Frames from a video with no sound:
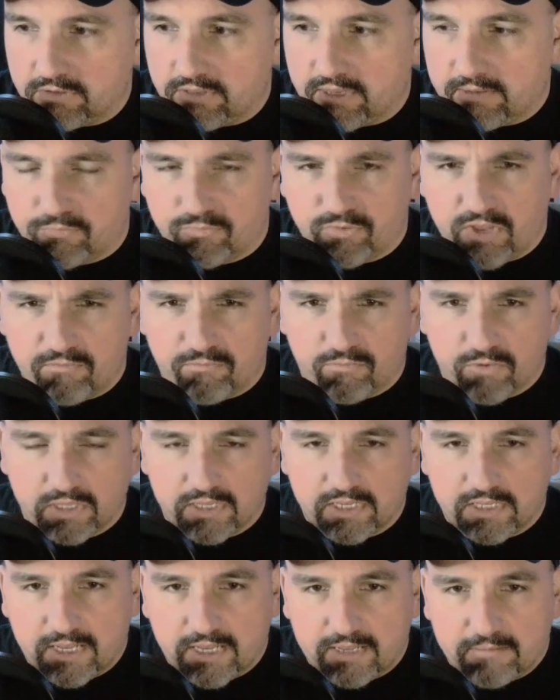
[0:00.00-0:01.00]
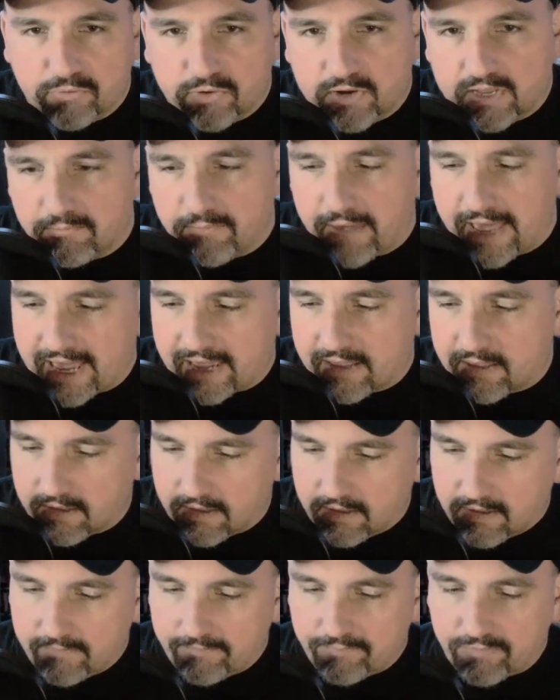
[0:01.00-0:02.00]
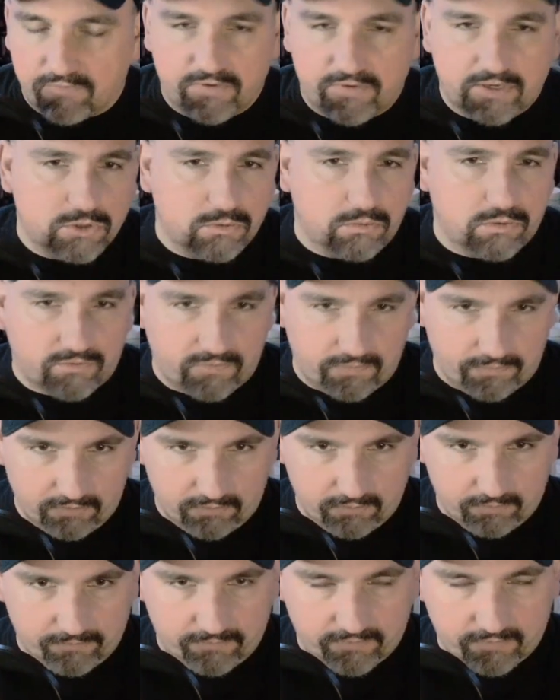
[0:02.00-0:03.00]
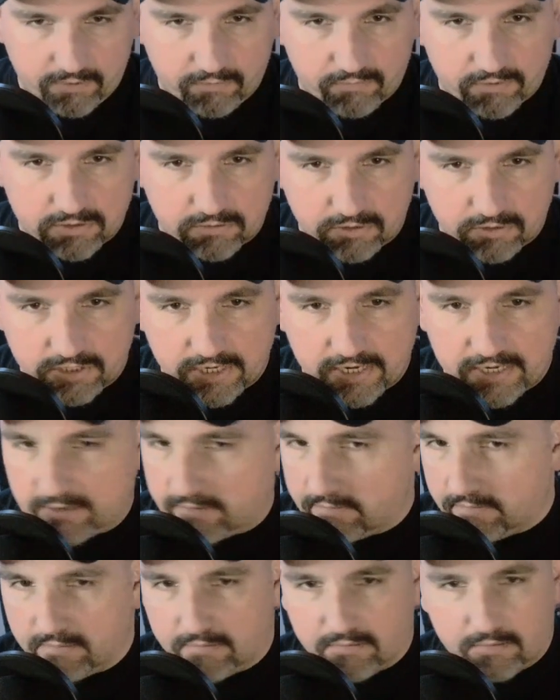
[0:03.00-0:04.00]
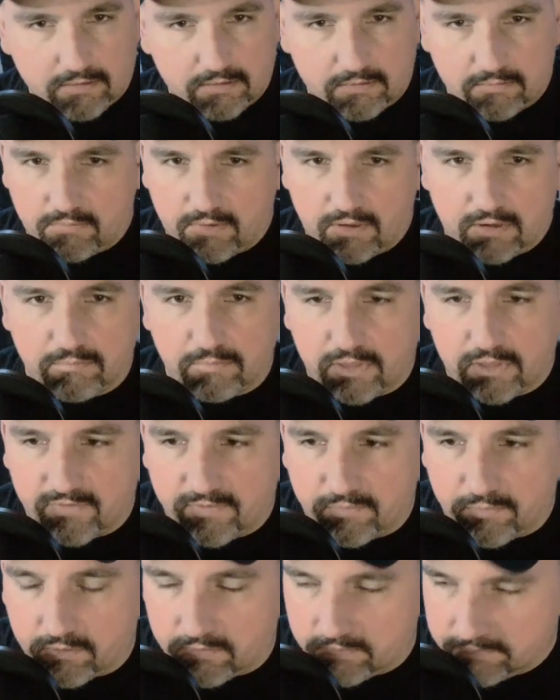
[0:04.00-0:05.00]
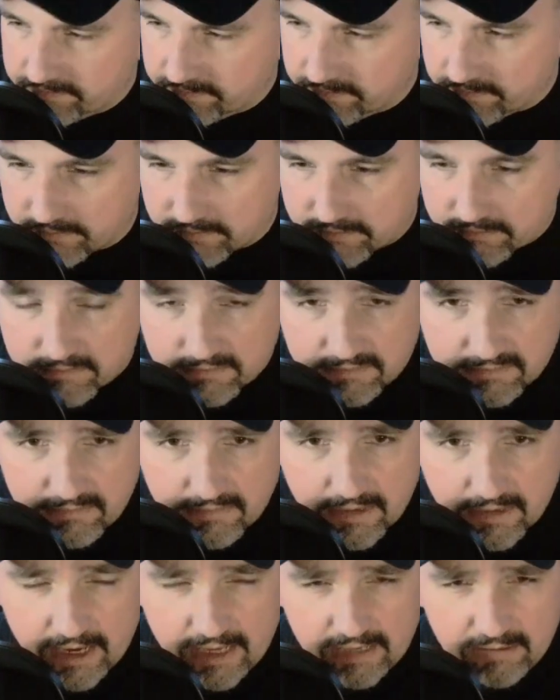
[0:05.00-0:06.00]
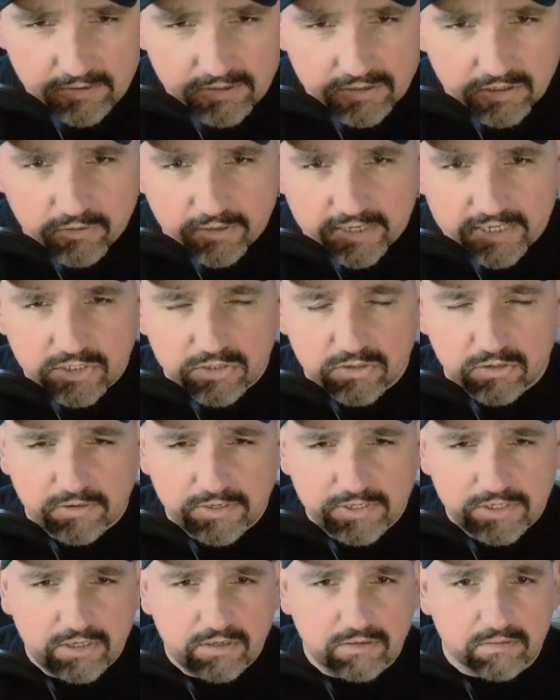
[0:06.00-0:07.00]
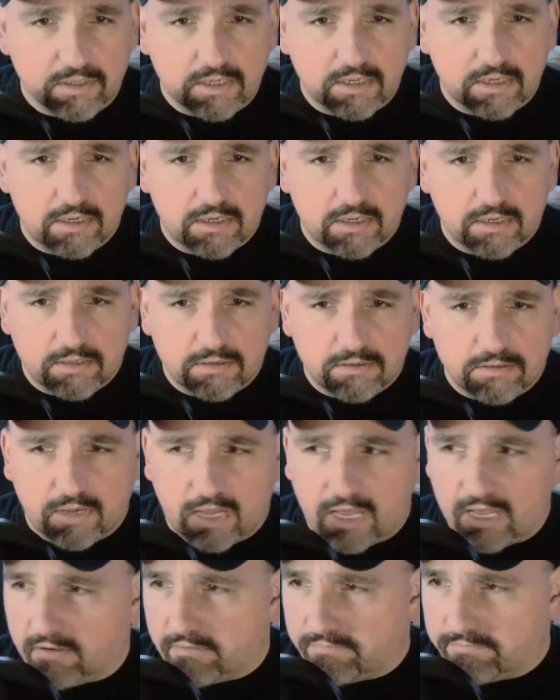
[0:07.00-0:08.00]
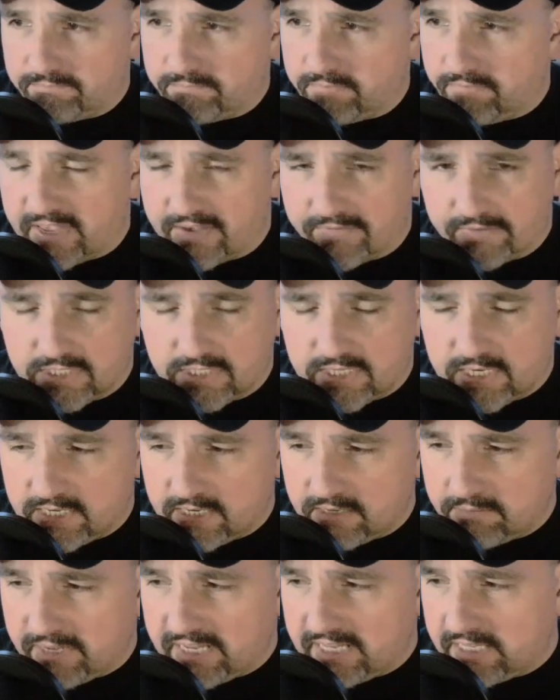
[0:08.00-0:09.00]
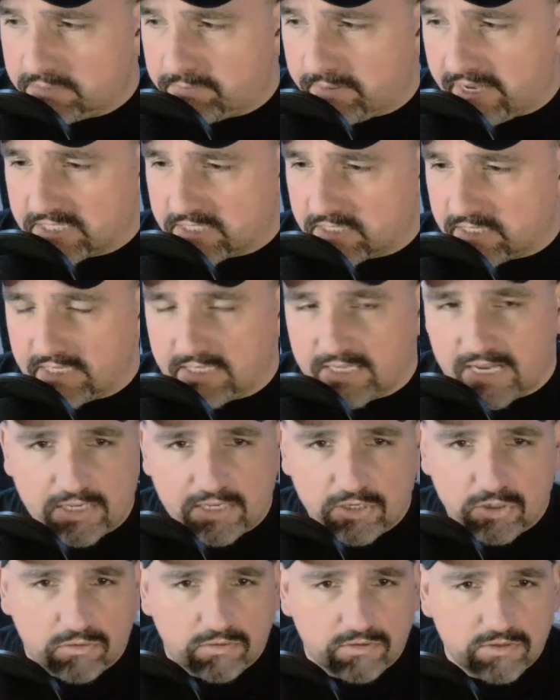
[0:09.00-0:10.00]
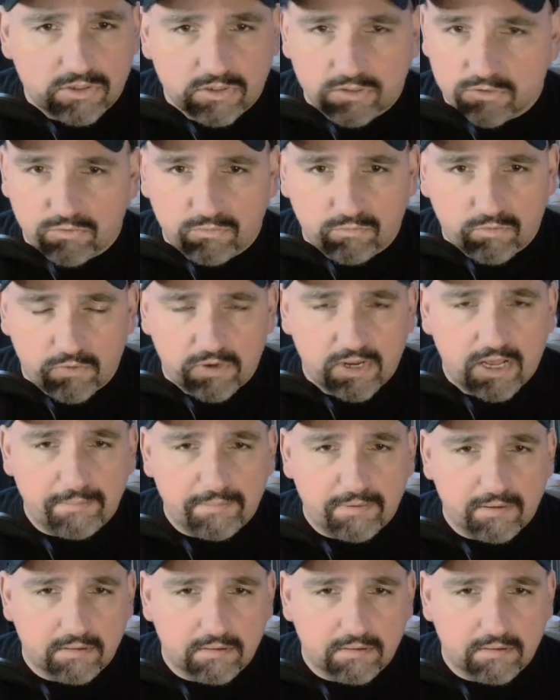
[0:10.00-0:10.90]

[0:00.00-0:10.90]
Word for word: they they really did bring back the visuals from the from the original Shining, unbelievable, and it was a great story too. Uh, if you haven't seen it, it's basically Danny Torrance has grown up,